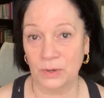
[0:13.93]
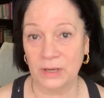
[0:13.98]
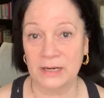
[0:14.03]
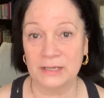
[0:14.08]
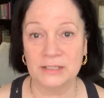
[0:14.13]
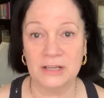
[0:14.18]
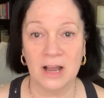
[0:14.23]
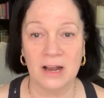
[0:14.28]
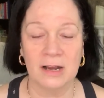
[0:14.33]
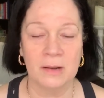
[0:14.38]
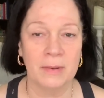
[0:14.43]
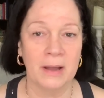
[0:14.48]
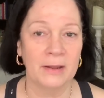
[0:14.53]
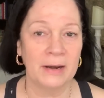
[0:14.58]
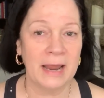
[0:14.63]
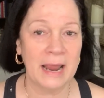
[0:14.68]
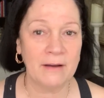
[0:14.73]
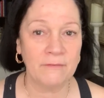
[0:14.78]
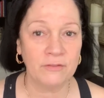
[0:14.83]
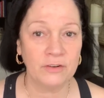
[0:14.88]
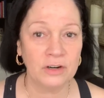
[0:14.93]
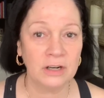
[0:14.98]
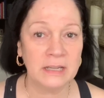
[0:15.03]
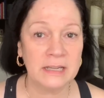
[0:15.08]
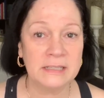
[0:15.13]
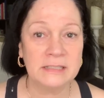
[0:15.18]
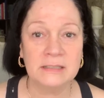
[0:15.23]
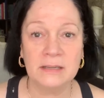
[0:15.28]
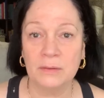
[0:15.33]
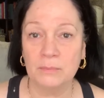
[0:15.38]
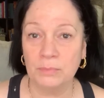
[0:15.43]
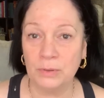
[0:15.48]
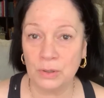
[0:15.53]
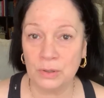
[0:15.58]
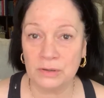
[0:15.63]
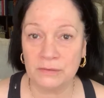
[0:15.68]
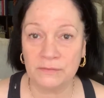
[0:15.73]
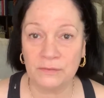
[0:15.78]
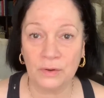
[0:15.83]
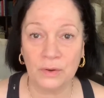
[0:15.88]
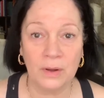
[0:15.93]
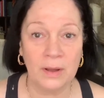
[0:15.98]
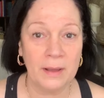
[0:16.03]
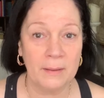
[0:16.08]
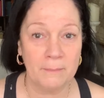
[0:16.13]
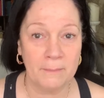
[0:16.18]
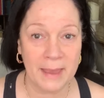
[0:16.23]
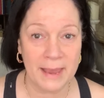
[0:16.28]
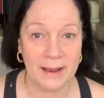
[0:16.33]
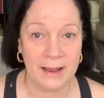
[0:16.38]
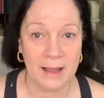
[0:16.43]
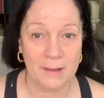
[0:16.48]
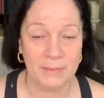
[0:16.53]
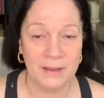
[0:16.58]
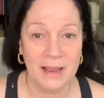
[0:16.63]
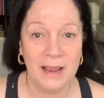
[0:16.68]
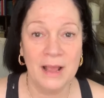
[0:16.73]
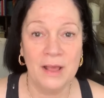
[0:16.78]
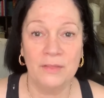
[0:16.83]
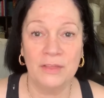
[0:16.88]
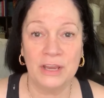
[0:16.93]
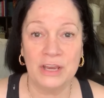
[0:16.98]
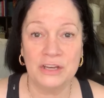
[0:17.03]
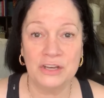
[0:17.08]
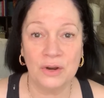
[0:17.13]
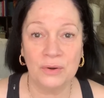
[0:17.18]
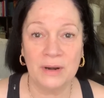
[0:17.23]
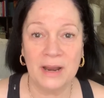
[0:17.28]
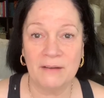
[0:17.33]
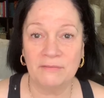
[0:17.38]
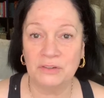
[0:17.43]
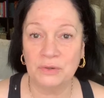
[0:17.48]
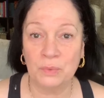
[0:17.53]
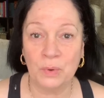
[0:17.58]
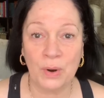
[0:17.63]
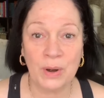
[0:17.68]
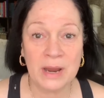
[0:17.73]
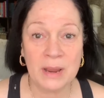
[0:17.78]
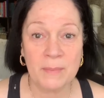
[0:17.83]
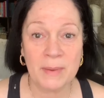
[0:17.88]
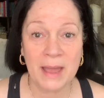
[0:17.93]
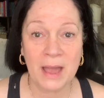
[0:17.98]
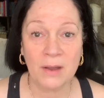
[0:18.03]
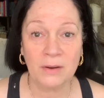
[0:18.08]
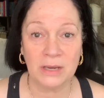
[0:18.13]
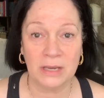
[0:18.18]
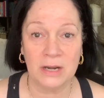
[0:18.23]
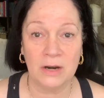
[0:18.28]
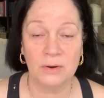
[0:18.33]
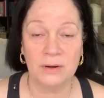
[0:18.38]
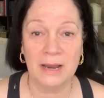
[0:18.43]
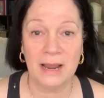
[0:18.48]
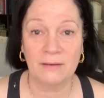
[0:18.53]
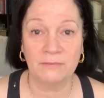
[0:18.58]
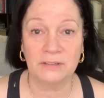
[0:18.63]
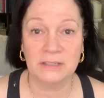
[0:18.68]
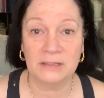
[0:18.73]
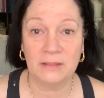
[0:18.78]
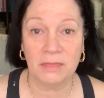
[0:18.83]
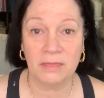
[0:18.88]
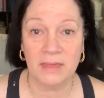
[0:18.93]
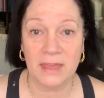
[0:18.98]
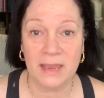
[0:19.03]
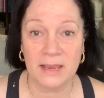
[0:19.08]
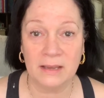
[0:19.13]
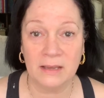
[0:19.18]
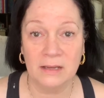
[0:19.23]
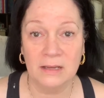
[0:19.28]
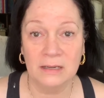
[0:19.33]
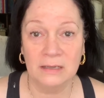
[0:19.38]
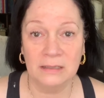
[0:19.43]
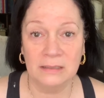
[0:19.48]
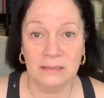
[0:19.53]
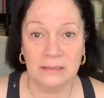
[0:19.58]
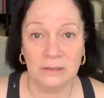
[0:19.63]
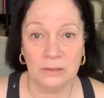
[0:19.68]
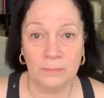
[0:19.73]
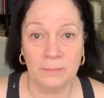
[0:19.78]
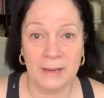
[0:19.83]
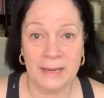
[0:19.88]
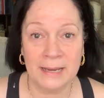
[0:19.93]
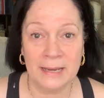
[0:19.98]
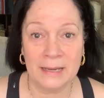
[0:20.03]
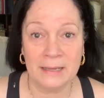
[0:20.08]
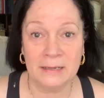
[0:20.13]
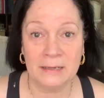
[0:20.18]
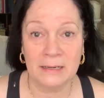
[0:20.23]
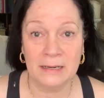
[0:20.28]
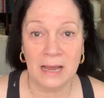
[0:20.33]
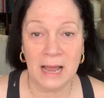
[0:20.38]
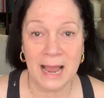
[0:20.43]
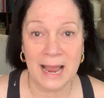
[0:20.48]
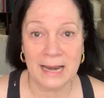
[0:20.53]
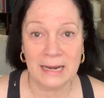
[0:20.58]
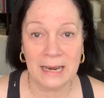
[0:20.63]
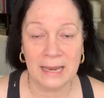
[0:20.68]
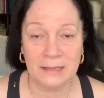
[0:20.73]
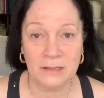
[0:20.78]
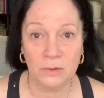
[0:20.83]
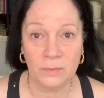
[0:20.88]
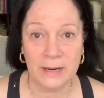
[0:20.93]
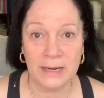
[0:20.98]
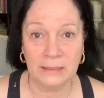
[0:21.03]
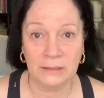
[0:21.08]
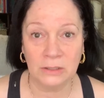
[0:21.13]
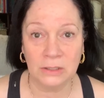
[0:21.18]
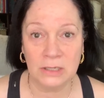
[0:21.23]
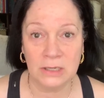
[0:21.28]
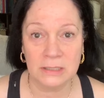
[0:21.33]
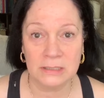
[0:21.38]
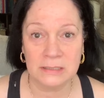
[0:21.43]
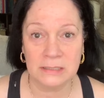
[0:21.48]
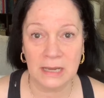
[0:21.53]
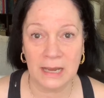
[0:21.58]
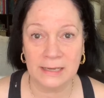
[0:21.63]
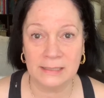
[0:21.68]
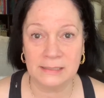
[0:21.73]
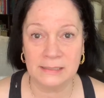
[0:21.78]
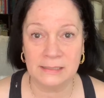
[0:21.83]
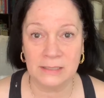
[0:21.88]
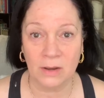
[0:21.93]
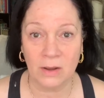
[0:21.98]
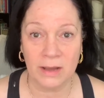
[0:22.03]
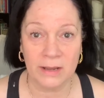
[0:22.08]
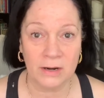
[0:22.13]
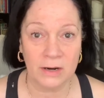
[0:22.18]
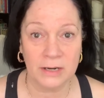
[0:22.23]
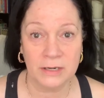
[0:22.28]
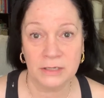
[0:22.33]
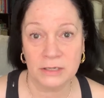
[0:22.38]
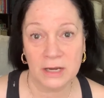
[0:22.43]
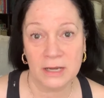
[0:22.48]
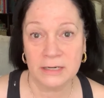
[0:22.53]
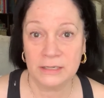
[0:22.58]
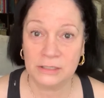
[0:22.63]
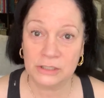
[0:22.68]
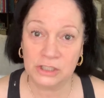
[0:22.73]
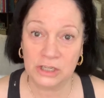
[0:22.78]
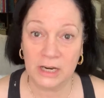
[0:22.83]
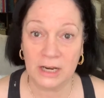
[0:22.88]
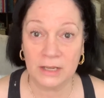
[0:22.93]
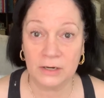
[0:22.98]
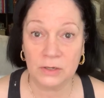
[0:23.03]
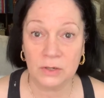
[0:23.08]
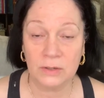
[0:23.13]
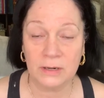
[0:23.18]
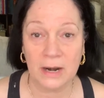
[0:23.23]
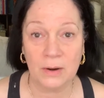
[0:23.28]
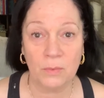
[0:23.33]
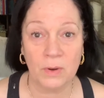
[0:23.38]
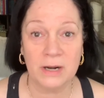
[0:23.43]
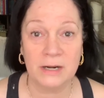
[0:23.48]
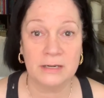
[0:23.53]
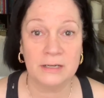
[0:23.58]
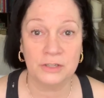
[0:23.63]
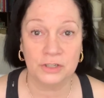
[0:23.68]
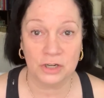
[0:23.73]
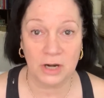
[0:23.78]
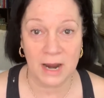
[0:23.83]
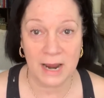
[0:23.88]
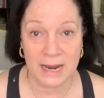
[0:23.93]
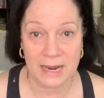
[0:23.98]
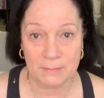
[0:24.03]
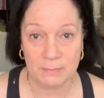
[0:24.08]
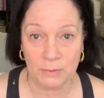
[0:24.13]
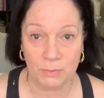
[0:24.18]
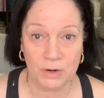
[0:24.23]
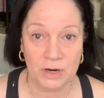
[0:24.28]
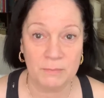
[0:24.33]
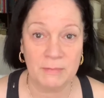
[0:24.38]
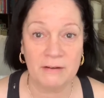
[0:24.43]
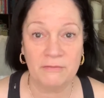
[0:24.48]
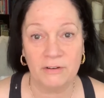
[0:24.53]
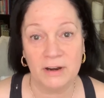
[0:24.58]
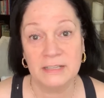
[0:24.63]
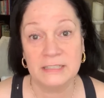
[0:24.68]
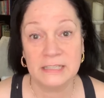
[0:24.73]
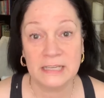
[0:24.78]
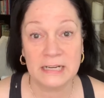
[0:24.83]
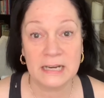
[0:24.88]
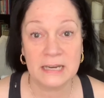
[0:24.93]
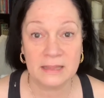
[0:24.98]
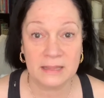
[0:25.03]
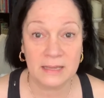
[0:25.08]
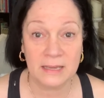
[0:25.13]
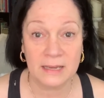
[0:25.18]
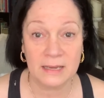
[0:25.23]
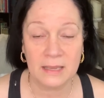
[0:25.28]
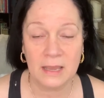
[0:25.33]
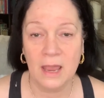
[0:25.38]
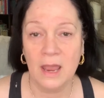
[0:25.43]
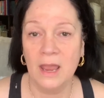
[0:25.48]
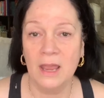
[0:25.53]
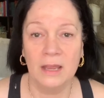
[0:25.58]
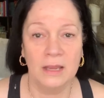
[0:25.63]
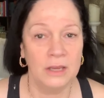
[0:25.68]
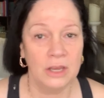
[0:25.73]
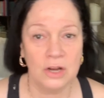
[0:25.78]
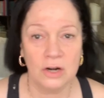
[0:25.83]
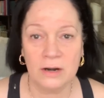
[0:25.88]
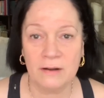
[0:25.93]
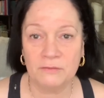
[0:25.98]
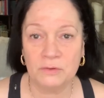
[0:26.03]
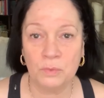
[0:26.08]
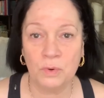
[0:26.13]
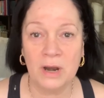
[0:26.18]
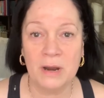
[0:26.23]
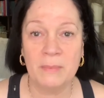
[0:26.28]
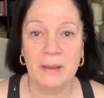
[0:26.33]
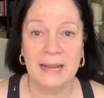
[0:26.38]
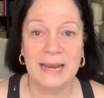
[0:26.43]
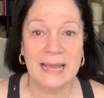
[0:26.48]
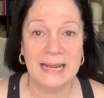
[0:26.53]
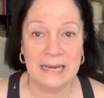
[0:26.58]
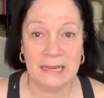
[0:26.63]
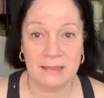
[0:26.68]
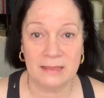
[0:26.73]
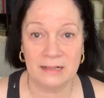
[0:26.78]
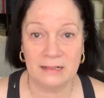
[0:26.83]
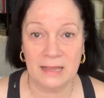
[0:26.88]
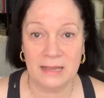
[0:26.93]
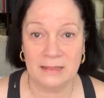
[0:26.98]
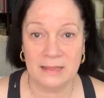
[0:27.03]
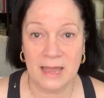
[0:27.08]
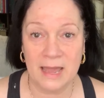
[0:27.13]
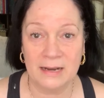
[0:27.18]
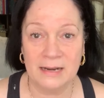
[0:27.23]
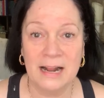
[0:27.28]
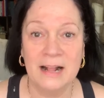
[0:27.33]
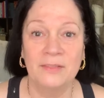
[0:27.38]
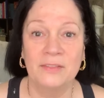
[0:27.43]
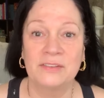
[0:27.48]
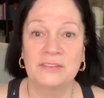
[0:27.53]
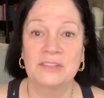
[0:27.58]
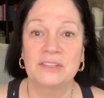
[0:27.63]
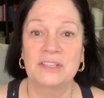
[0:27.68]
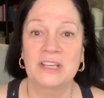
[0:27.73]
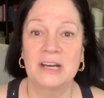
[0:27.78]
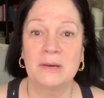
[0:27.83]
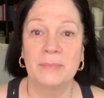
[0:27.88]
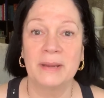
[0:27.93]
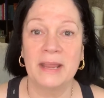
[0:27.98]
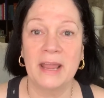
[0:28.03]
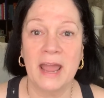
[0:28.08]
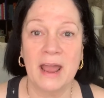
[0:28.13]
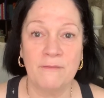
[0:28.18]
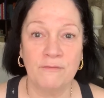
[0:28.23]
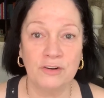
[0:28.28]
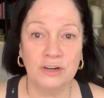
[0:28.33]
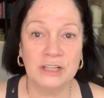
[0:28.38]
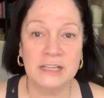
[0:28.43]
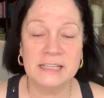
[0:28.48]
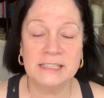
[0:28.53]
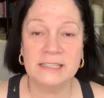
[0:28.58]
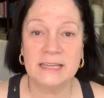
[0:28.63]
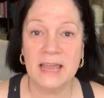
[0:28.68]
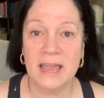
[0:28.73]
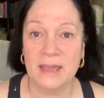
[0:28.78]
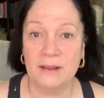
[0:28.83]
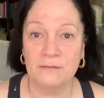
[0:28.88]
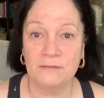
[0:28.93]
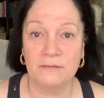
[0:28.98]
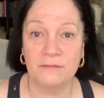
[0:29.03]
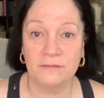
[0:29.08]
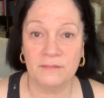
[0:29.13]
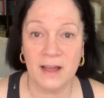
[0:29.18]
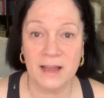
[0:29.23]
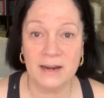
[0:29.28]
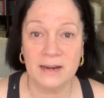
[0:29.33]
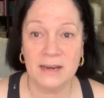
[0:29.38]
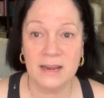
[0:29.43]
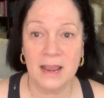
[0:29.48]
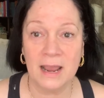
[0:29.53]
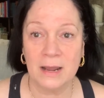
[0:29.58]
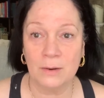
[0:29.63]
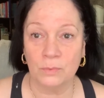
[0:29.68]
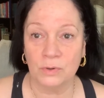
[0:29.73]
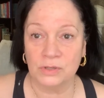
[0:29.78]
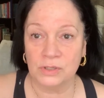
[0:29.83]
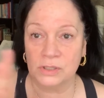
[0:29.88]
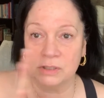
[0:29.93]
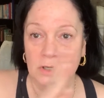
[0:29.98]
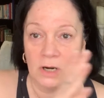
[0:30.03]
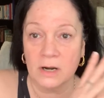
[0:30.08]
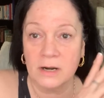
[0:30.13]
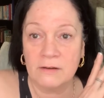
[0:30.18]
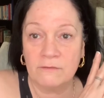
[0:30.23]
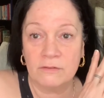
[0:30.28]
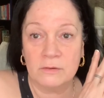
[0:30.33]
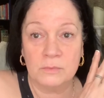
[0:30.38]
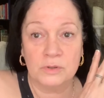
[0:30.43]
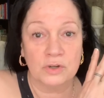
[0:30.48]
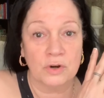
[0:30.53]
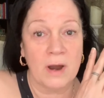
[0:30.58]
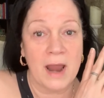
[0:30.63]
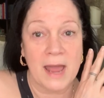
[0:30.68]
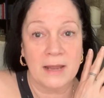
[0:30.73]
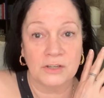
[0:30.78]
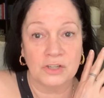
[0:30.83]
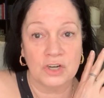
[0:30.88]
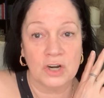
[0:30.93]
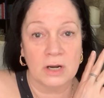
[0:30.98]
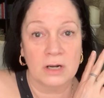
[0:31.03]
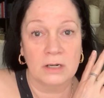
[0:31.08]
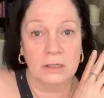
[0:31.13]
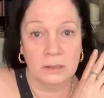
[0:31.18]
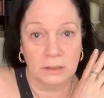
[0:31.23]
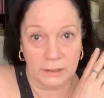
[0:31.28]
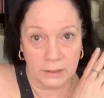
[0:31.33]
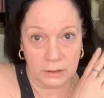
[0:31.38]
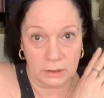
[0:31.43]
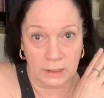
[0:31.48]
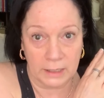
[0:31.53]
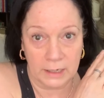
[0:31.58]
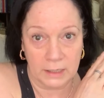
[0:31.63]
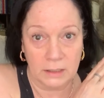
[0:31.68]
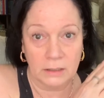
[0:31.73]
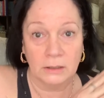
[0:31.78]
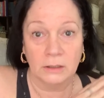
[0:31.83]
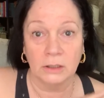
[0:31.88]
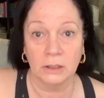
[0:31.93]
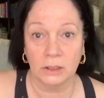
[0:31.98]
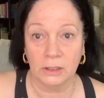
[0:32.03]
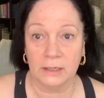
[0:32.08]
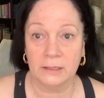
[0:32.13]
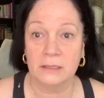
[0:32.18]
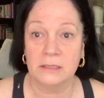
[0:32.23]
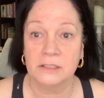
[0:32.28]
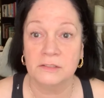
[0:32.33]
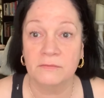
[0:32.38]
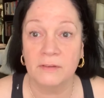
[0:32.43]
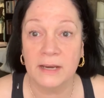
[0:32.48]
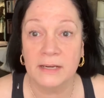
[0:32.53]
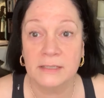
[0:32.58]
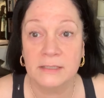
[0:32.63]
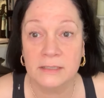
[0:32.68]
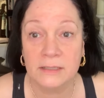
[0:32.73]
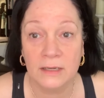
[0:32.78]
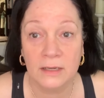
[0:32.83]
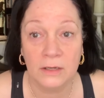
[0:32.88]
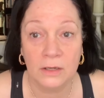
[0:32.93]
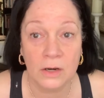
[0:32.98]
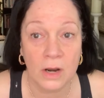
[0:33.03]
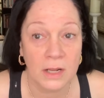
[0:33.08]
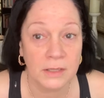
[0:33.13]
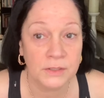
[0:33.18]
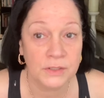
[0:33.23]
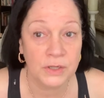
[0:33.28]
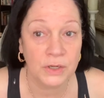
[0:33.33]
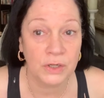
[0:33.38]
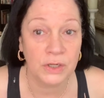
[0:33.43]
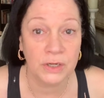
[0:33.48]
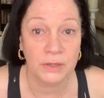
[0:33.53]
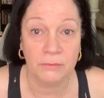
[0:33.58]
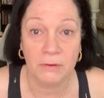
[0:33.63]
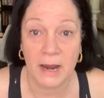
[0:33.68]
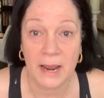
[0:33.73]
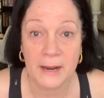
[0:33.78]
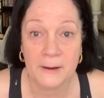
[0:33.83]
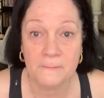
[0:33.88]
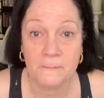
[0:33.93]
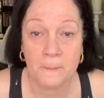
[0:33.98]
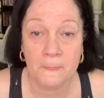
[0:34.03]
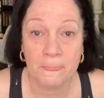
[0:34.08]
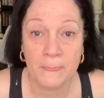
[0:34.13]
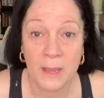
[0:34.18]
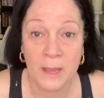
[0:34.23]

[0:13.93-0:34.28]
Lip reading: We're gonna talk about effortless, beautiful makeup that you don't have to worry about. You don't have to think, oh man, I like the way it looks. I saw it on Donna's channel and I wanted to try it, but what are my friends gonna think? You don't have to worry about anything like that. This is gonna be effortless and fun, and we're starting from scratch, clearly. Look at this face. Not so good, right?